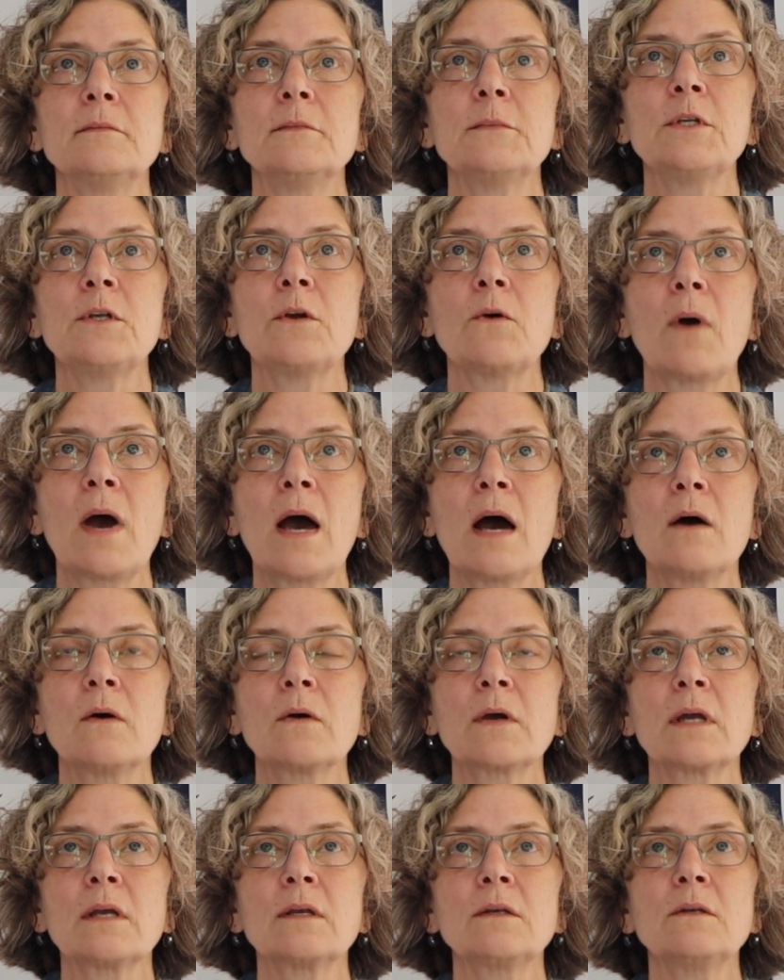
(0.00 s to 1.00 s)
you know, how
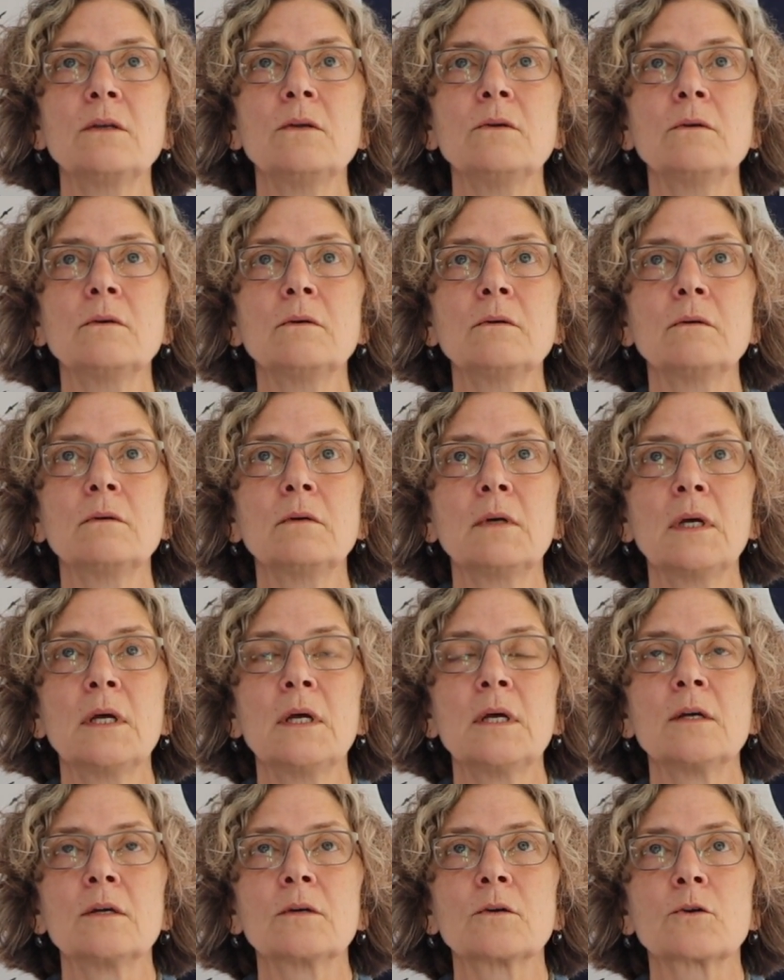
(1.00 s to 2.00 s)
can you
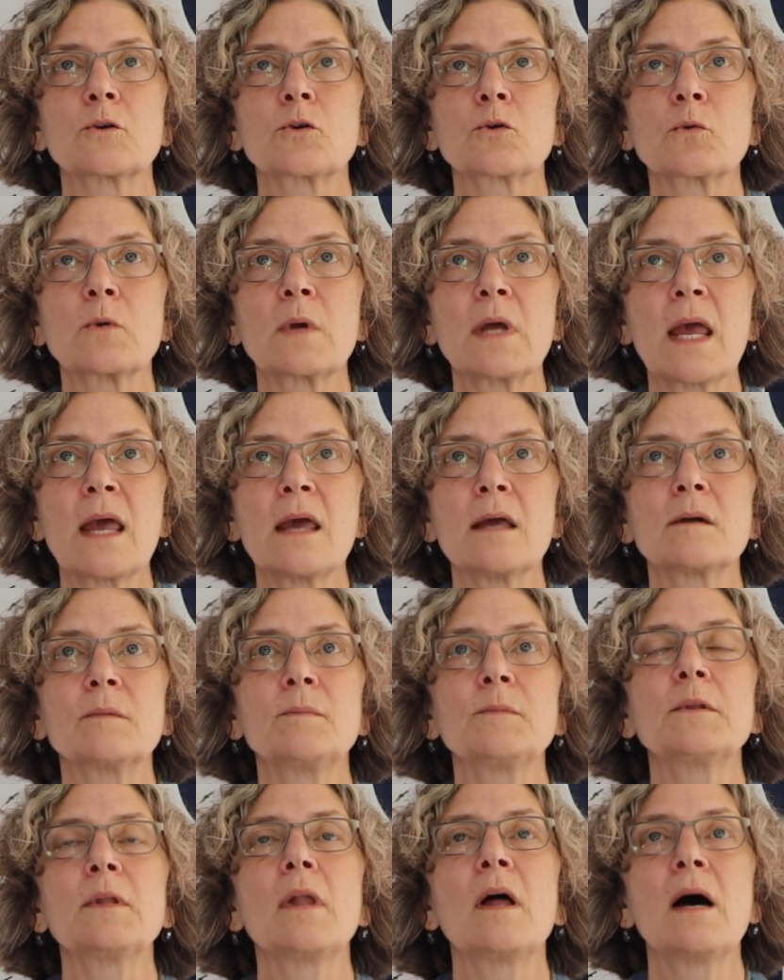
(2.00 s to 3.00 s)
create a
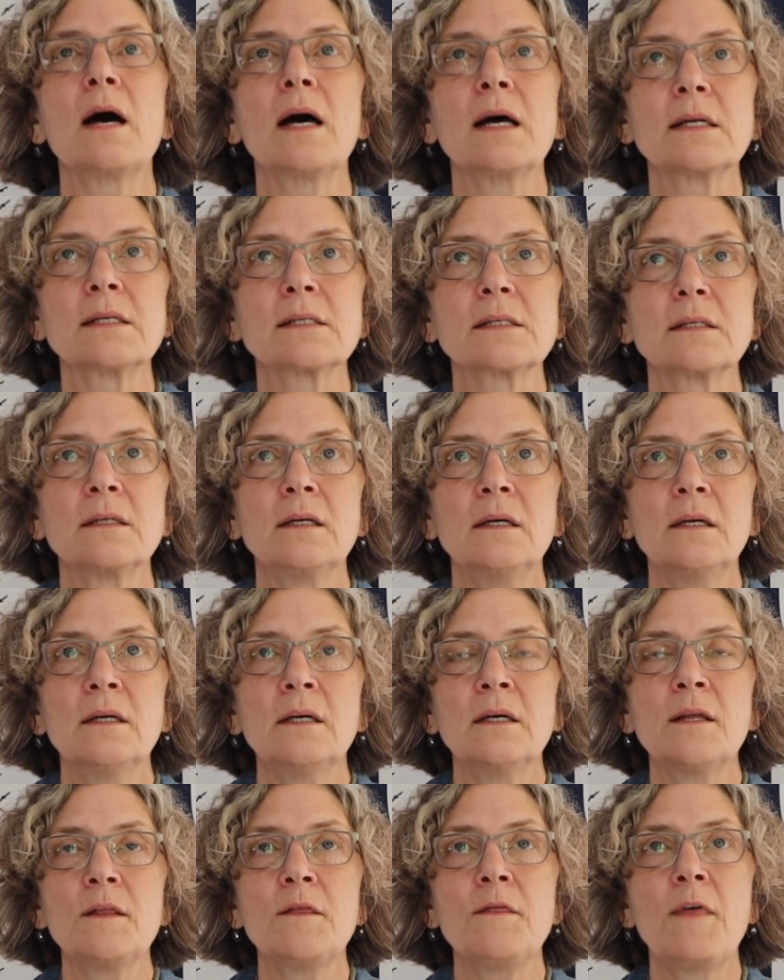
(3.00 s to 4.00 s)
plot
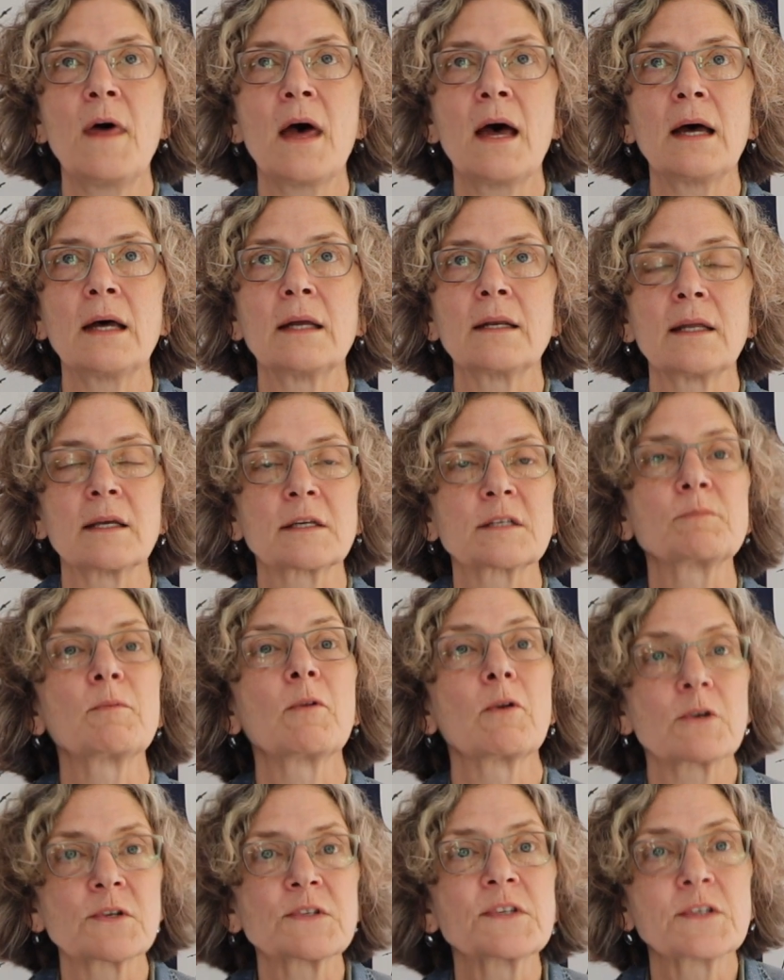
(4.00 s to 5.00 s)
that
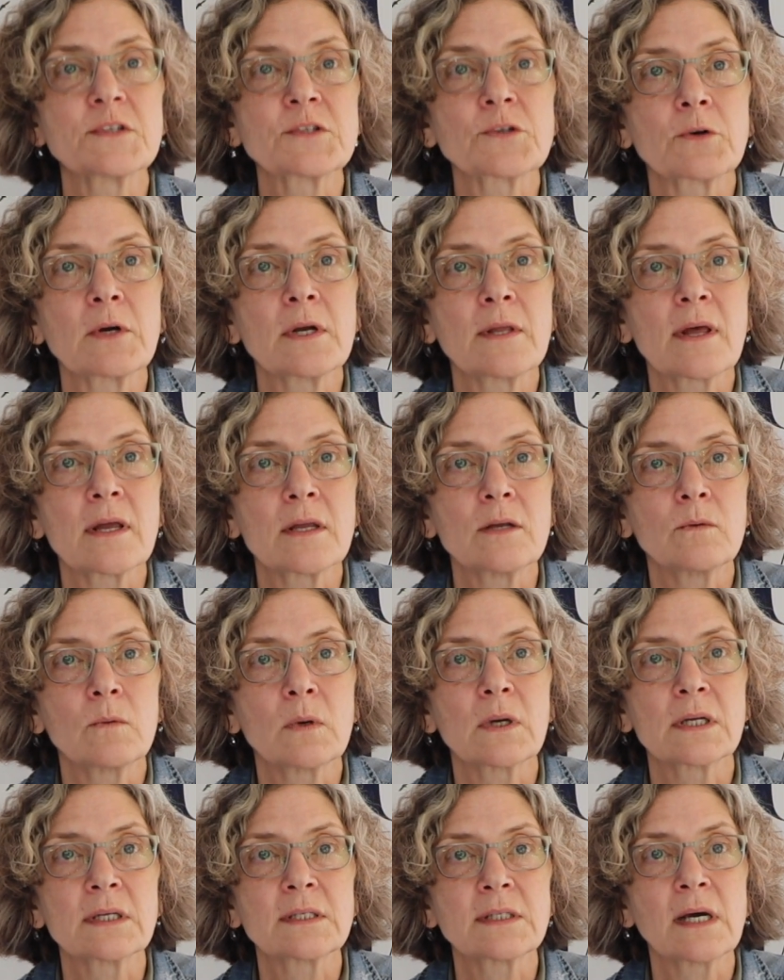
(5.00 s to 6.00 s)
explores the story that you
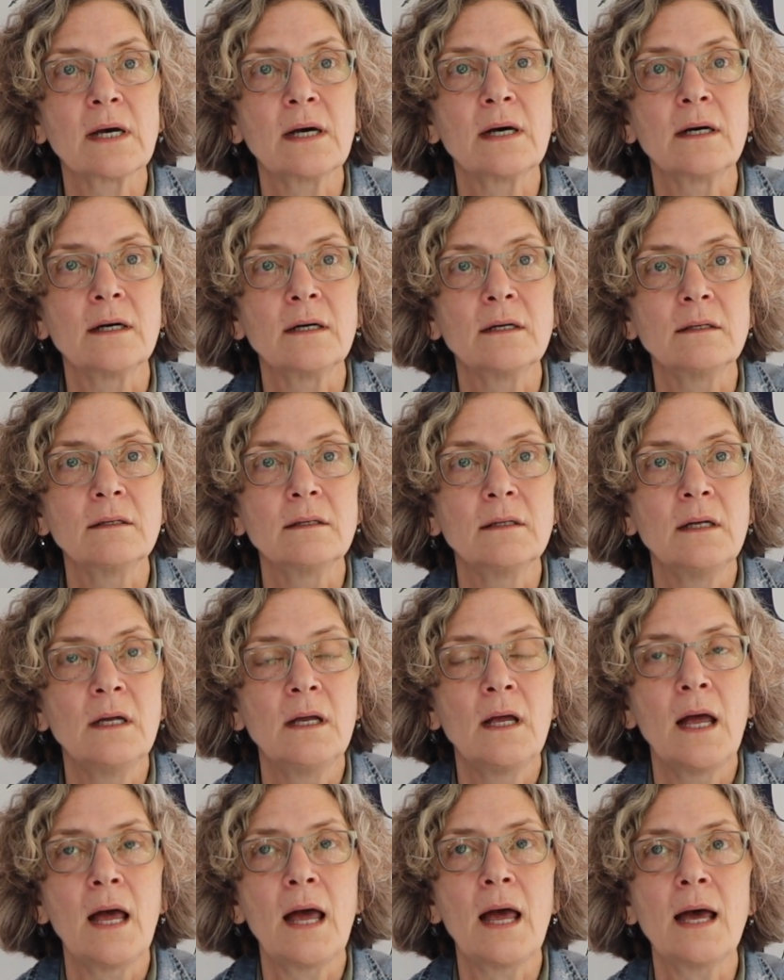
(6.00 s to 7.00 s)
want to tell,
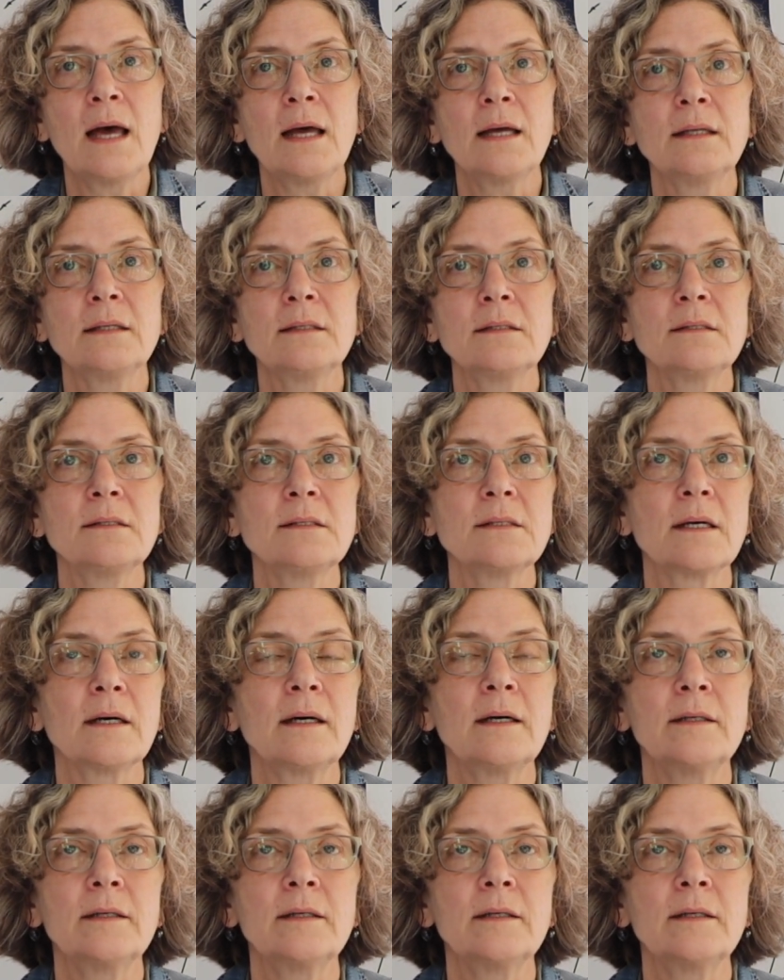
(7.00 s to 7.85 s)
and